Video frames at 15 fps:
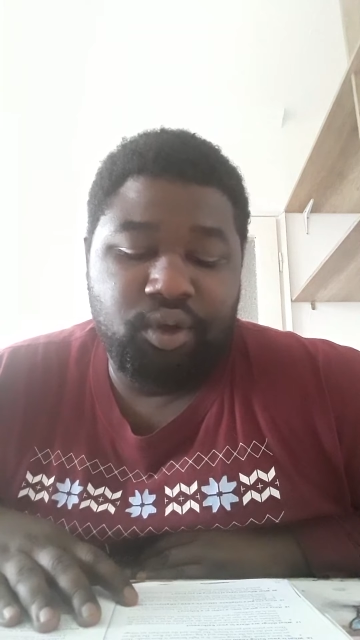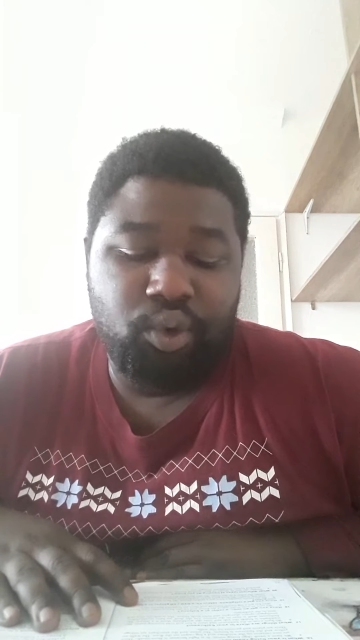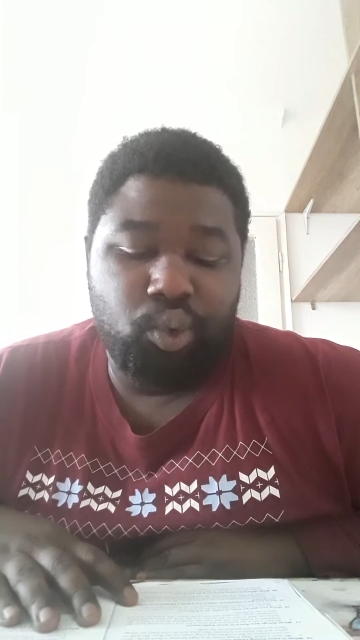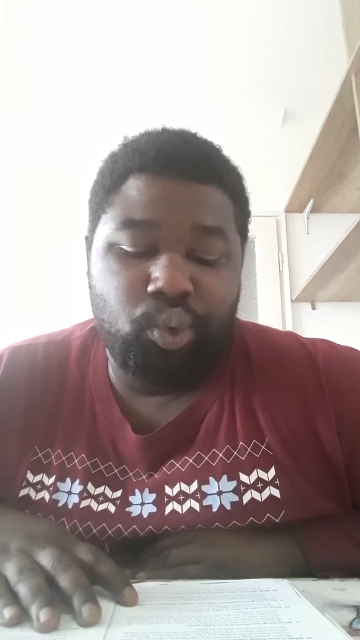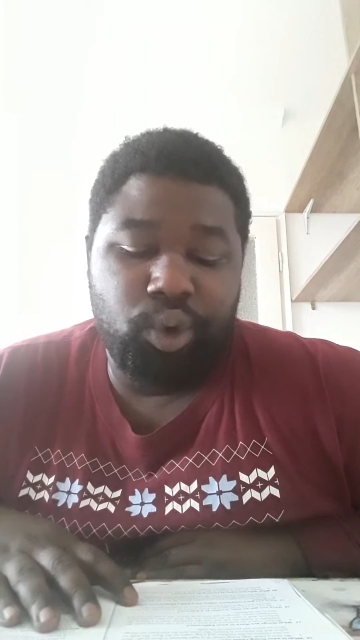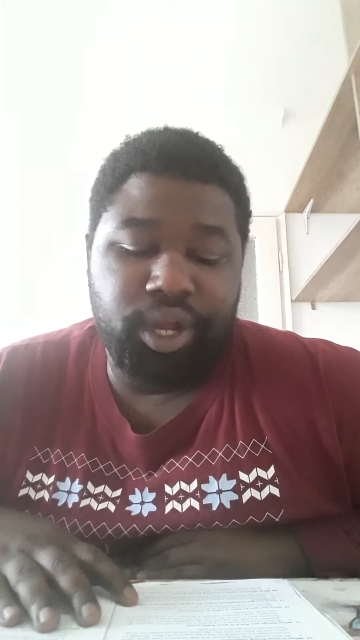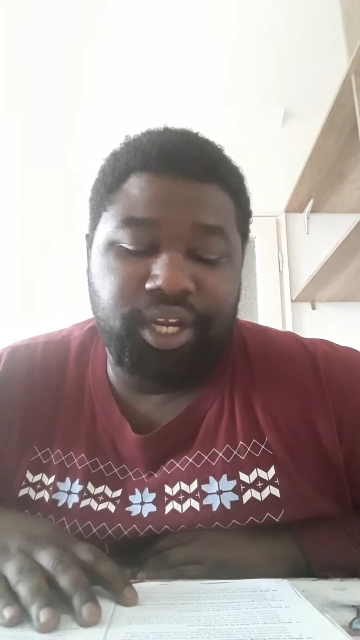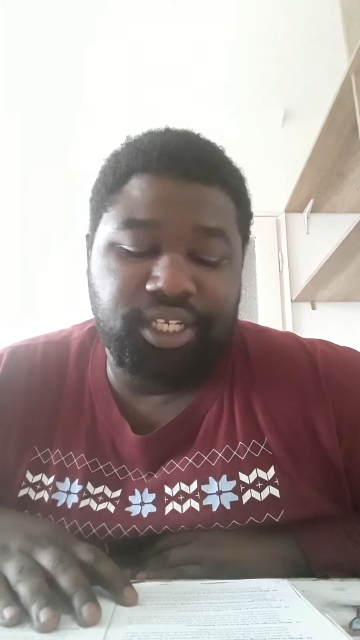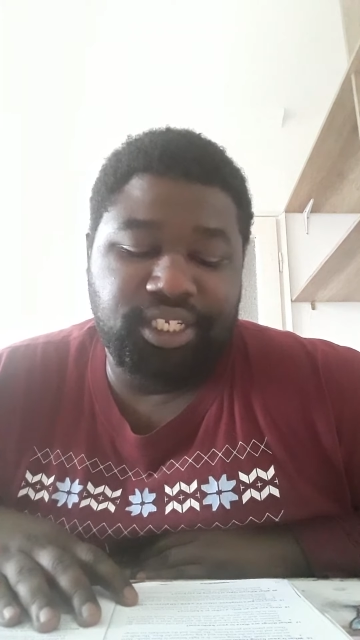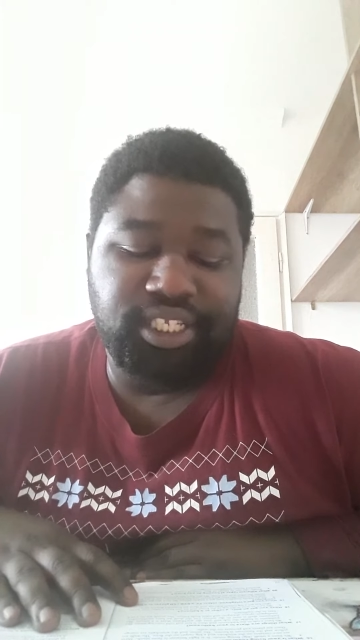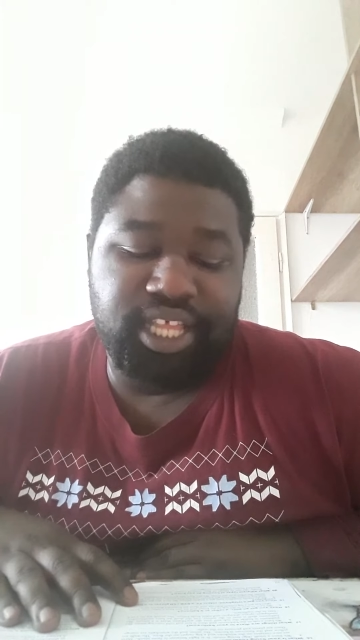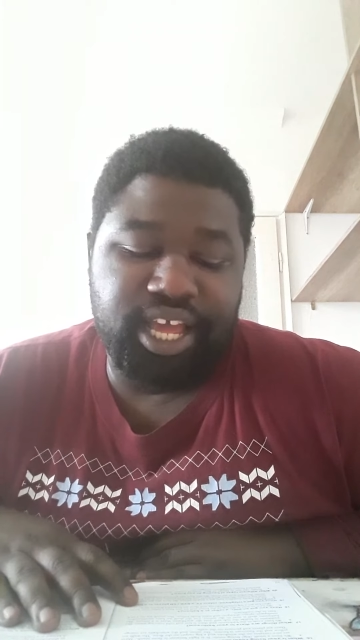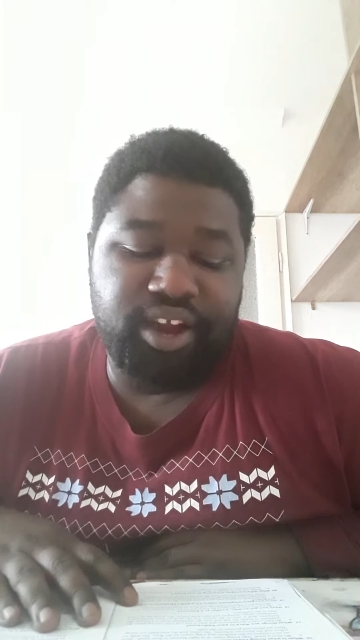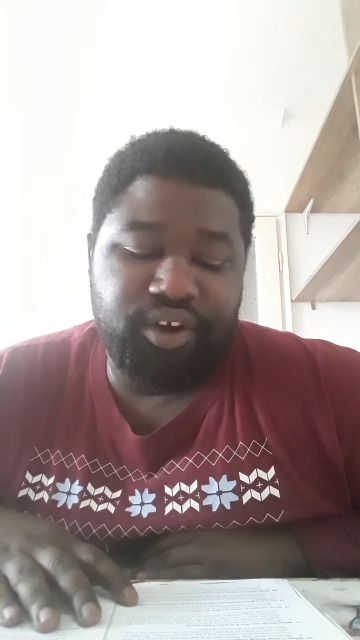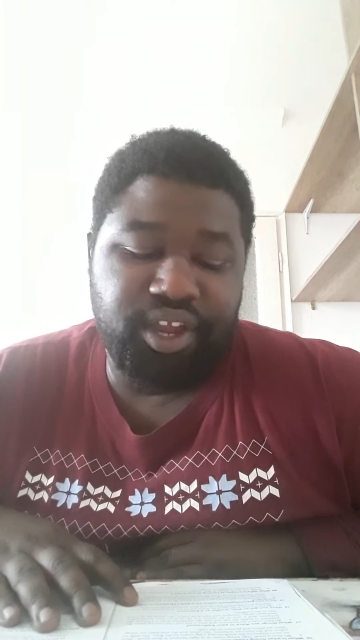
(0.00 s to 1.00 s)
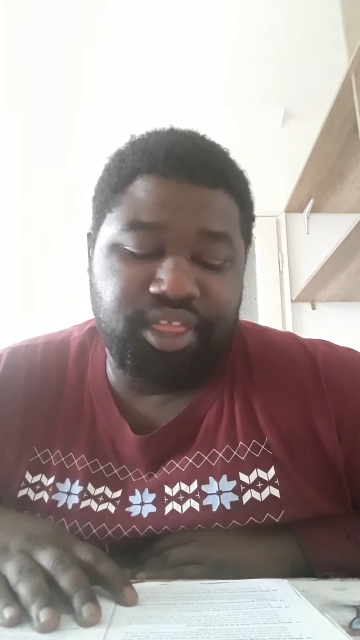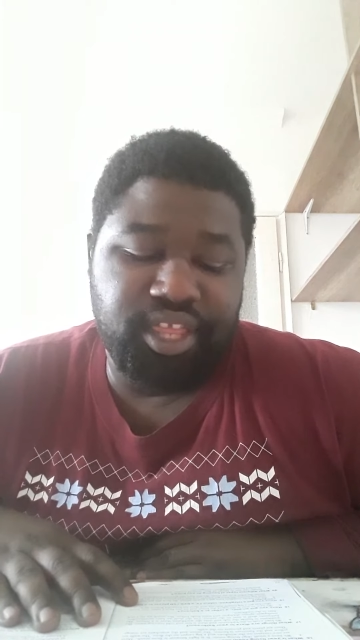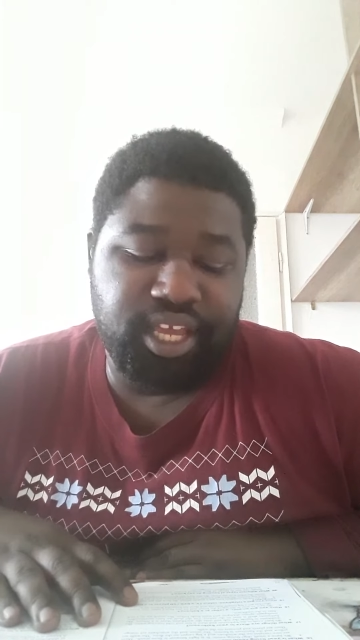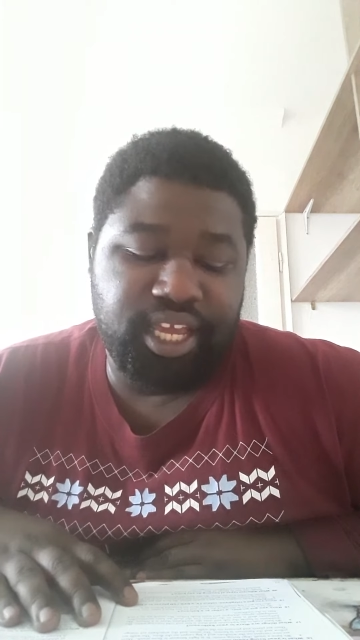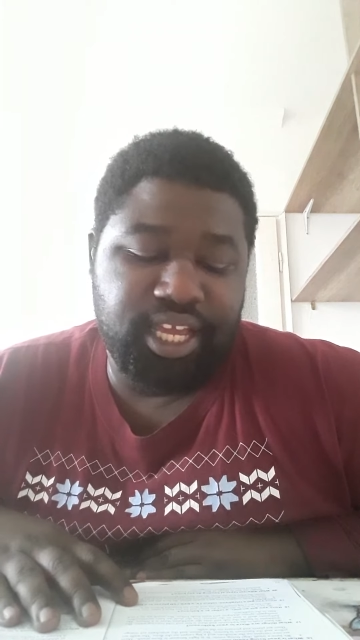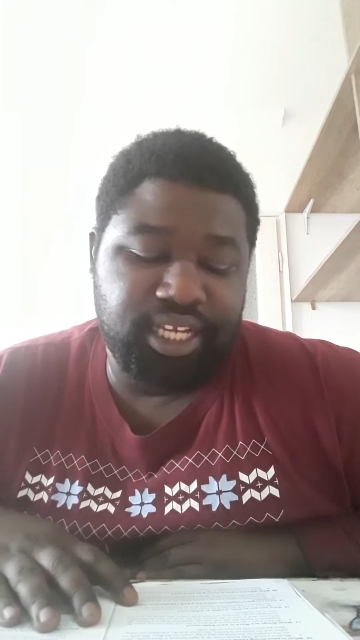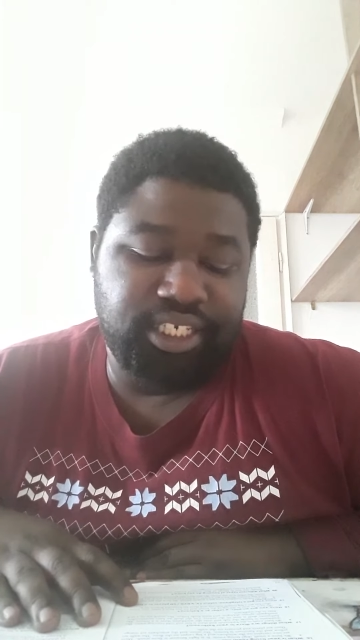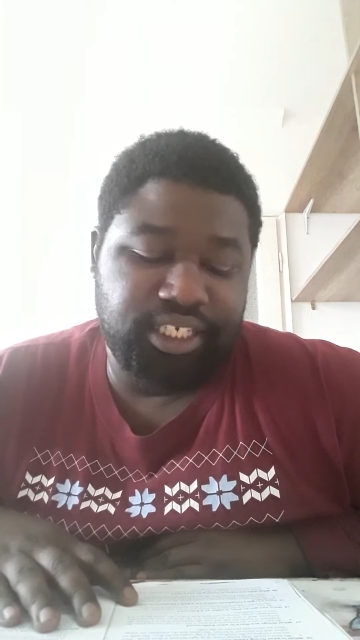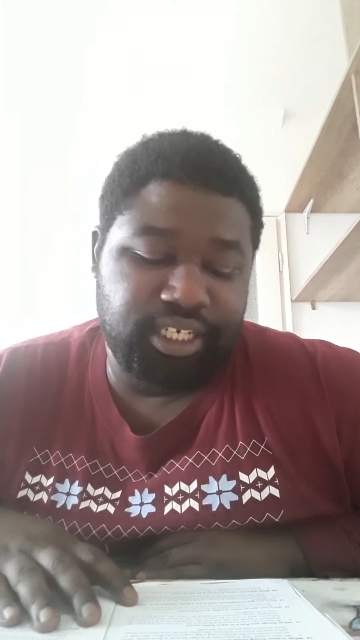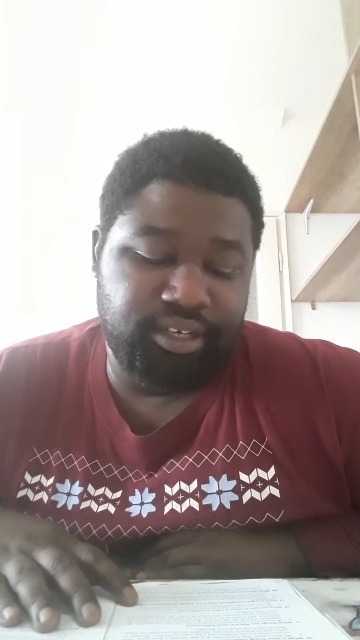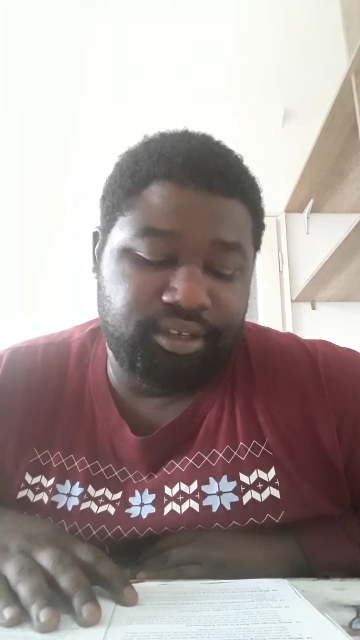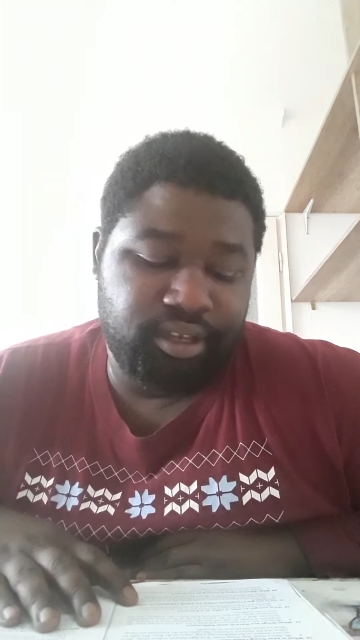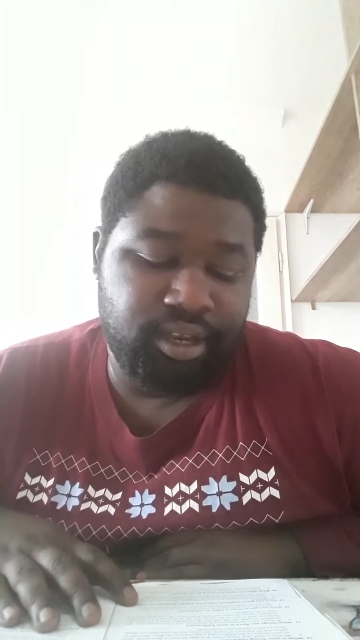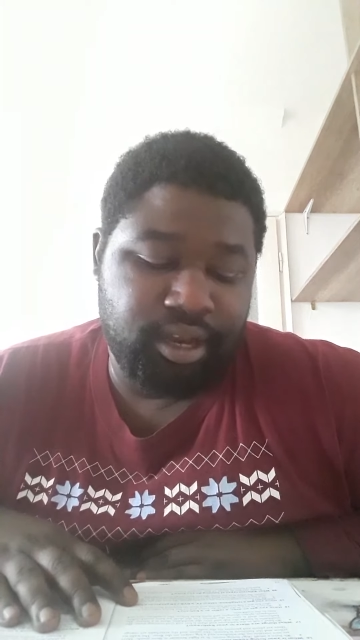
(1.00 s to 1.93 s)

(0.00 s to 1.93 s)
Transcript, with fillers: What is there in the kitchen?